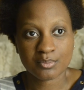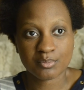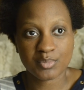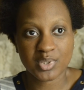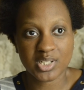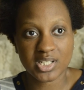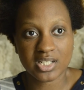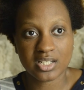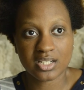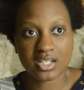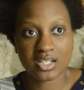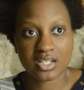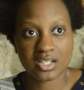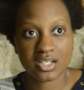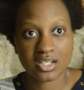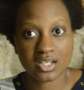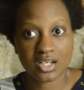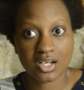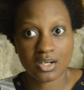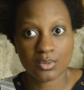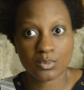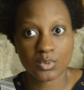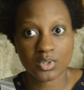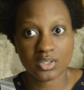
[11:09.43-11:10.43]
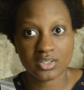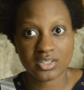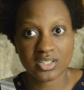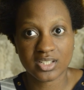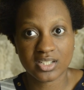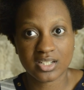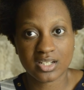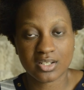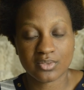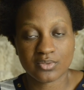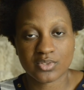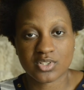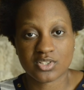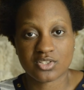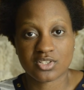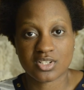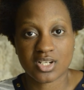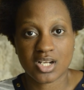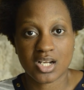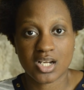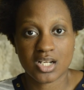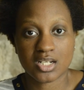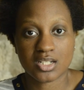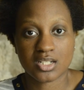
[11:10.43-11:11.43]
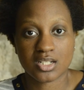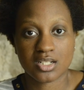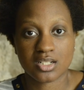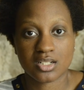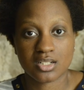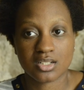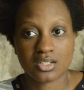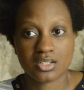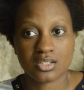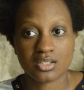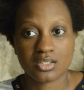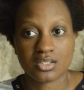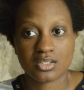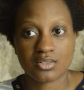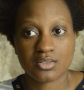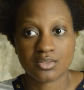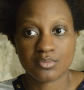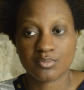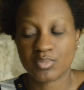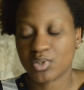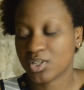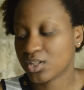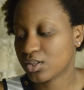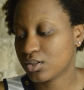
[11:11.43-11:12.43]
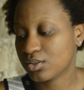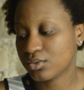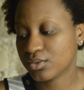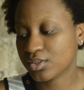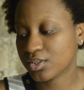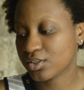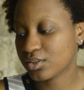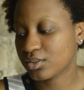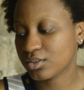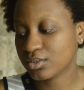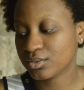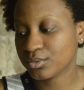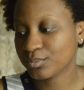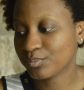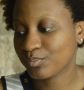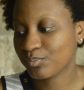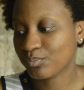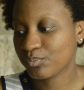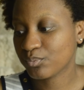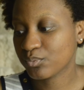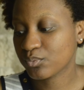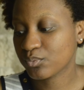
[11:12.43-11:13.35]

But I'm willing to give it a shot. But all in all,